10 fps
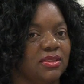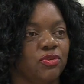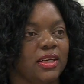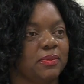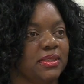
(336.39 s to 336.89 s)
to
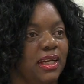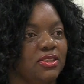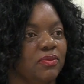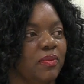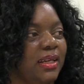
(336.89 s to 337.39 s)

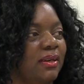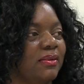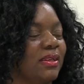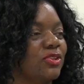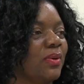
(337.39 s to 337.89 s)
transportation right
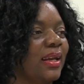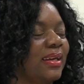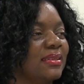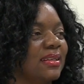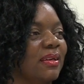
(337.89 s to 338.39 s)
here. The
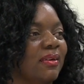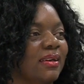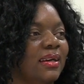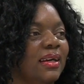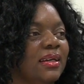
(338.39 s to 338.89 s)
trolley is here.